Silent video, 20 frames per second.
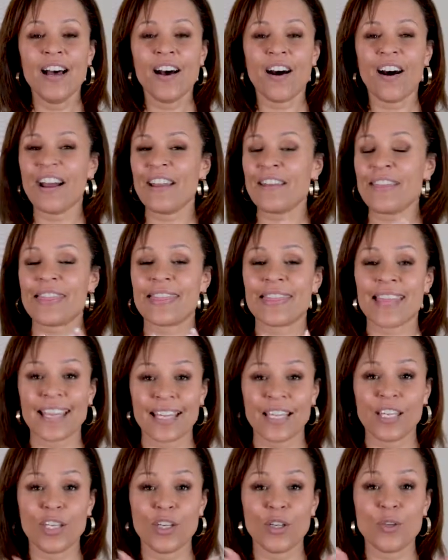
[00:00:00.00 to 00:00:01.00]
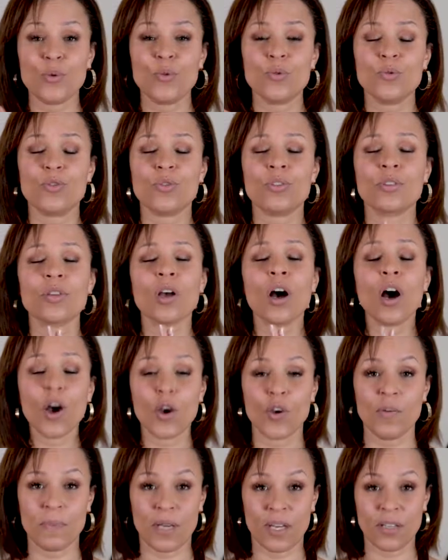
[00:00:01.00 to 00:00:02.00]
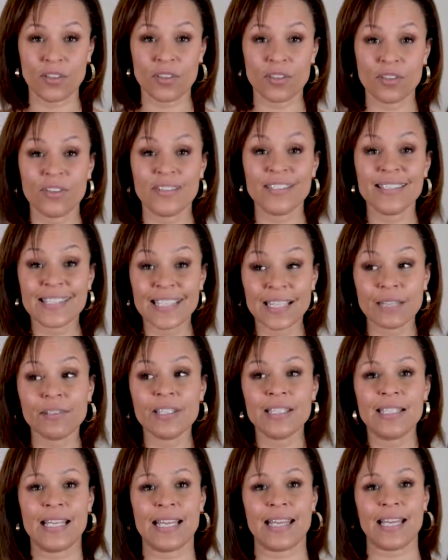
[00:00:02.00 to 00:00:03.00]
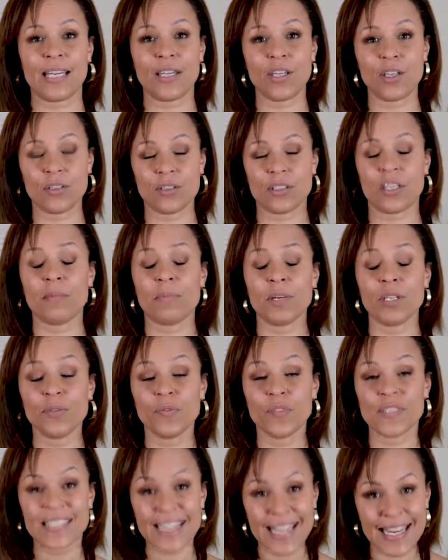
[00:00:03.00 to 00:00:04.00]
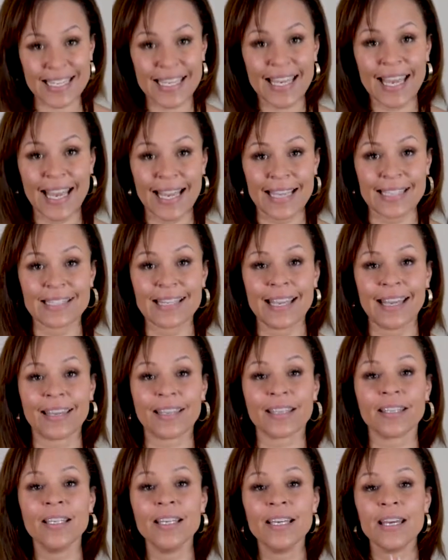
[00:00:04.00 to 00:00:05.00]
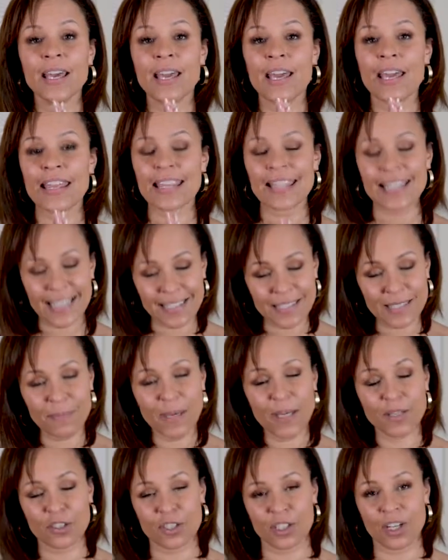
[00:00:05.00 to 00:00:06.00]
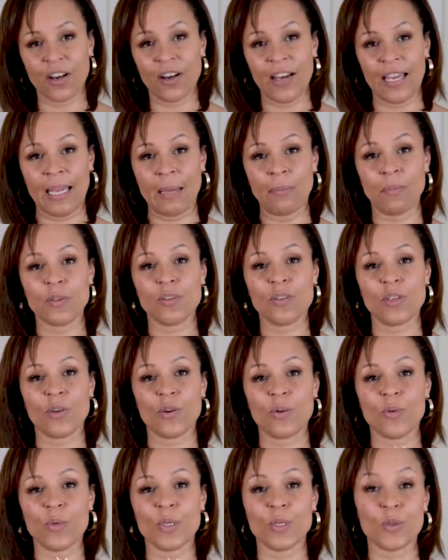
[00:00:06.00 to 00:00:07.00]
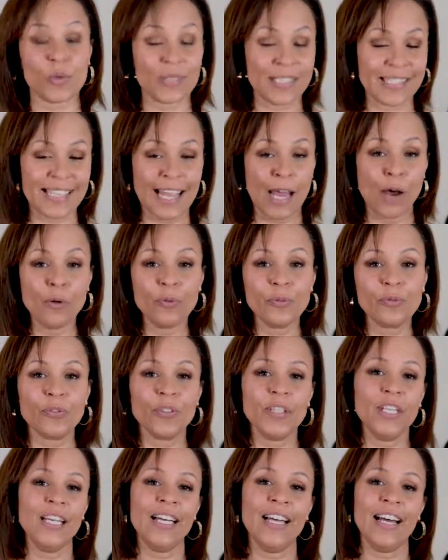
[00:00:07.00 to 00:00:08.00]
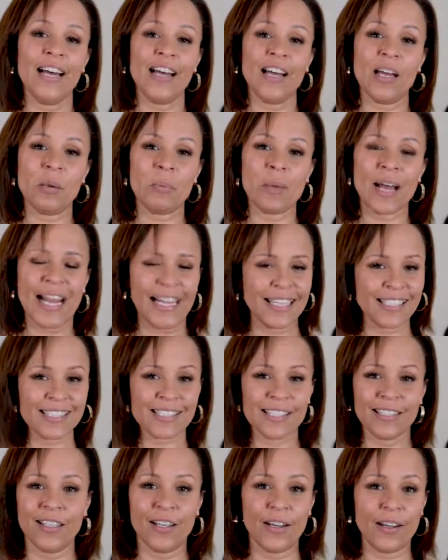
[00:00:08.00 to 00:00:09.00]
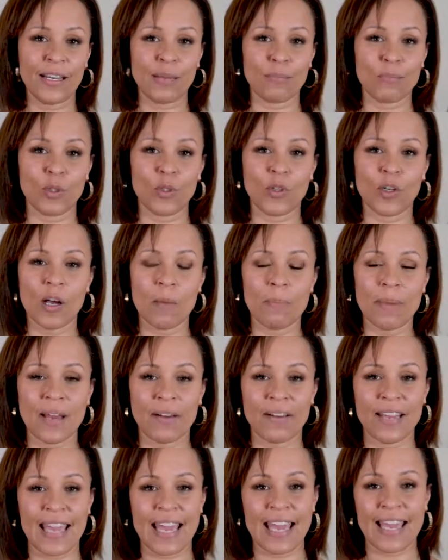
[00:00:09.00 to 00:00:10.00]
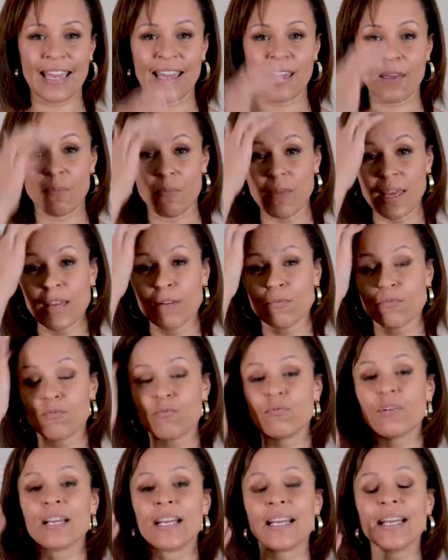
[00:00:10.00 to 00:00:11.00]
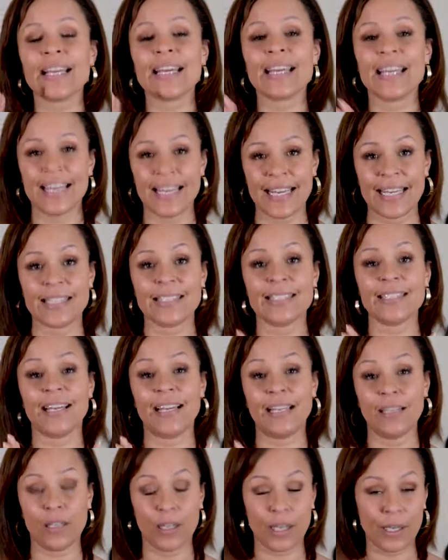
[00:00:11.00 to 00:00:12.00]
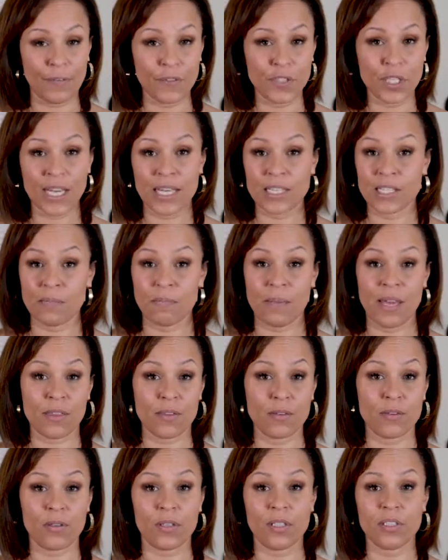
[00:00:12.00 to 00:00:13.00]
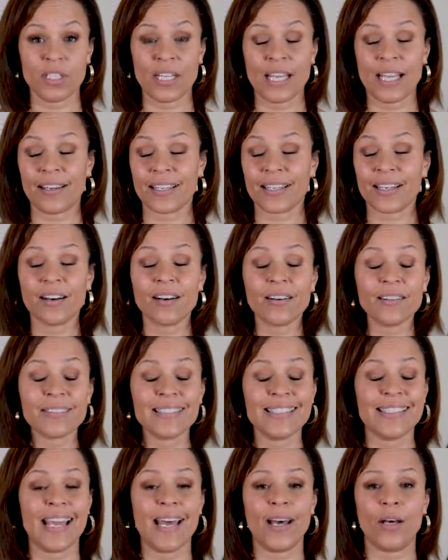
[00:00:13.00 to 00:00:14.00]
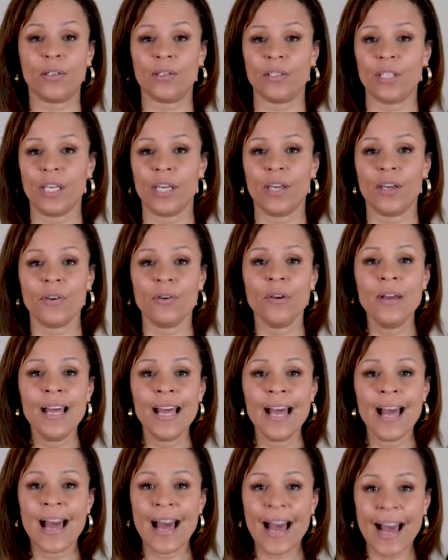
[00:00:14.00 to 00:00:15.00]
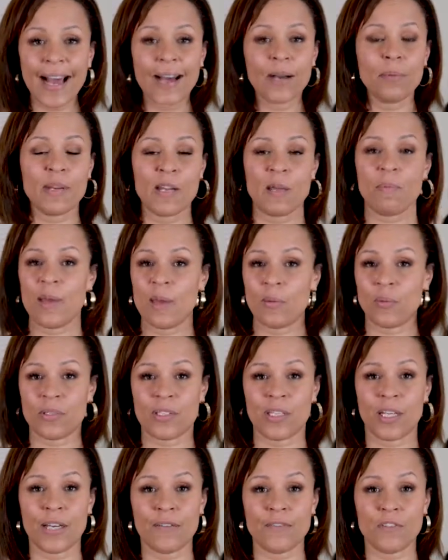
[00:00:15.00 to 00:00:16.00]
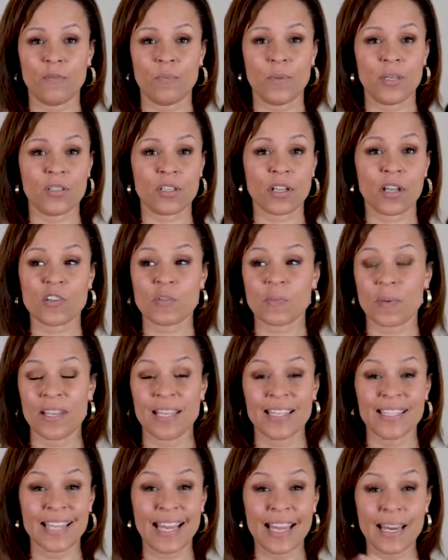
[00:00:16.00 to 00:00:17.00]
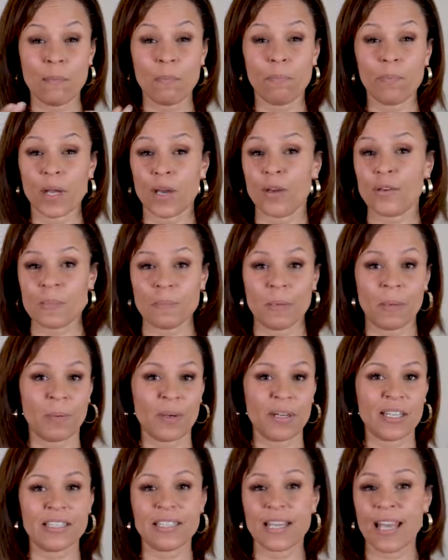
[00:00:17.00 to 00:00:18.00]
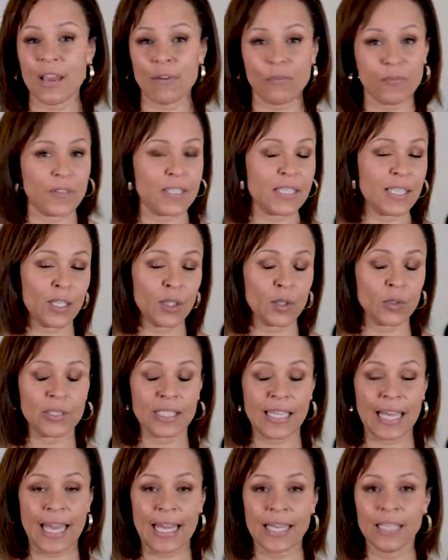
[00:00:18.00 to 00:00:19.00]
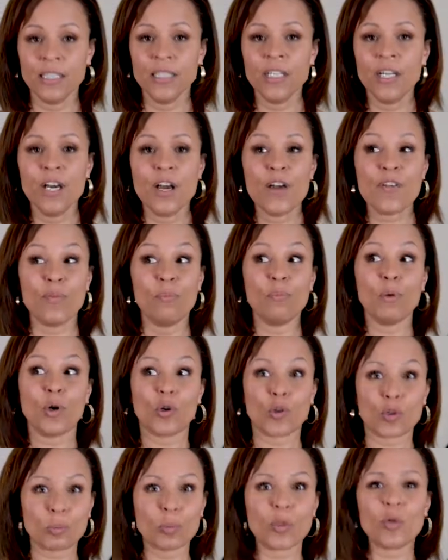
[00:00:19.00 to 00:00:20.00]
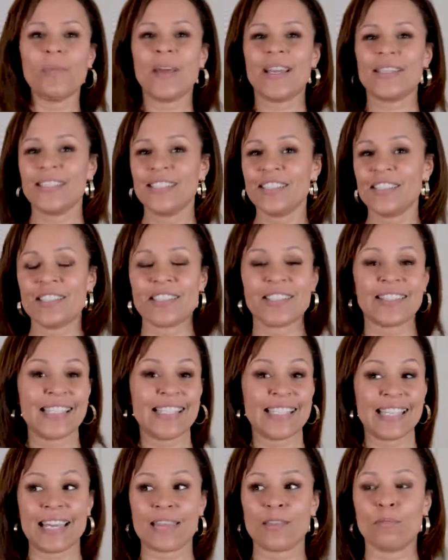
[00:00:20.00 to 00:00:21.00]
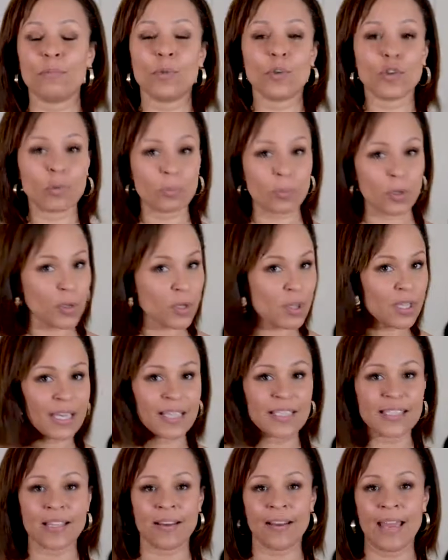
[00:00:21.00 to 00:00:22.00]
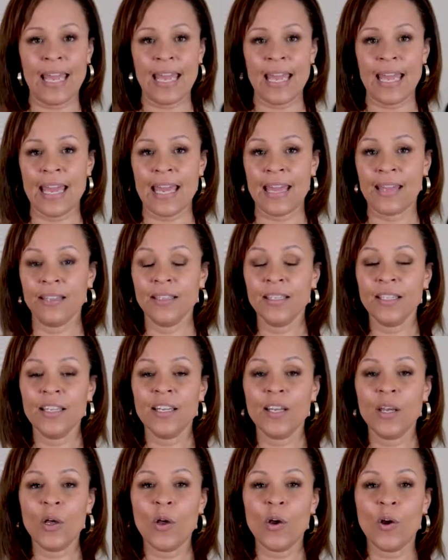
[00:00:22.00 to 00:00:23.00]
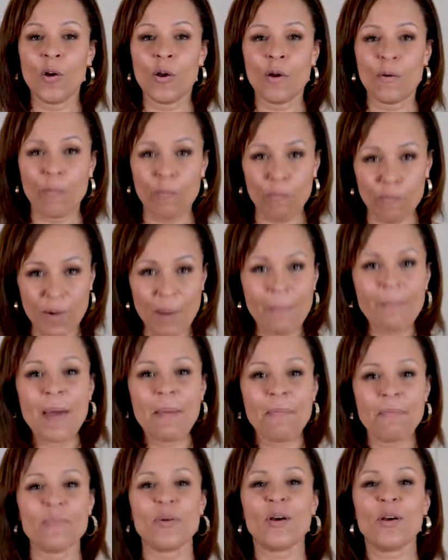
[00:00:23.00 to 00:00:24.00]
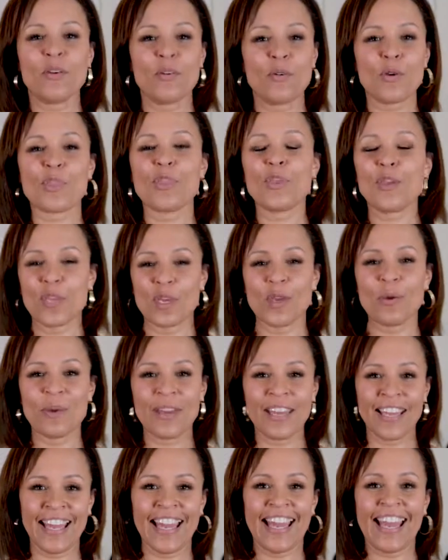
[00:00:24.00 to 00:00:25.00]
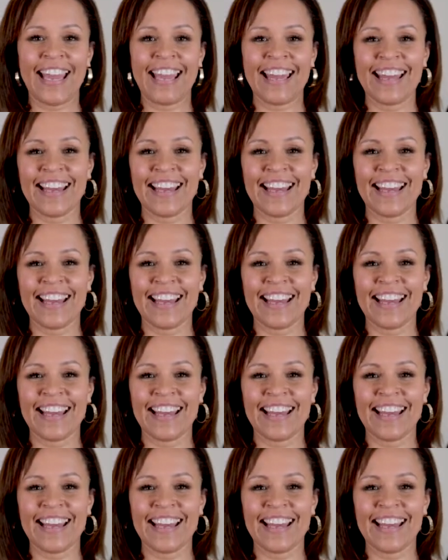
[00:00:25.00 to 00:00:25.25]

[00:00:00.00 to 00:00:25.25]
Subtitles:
I thank you so much, seriously thank you so much for dedicating this much time to yourself and to learning more about EAM. It really is a life-changing methodology. I can't tell you how many people's lives have been touched by this, and it blows my mind every single day. The more and more messages I see, the more and more things that I hear. Remember that you were here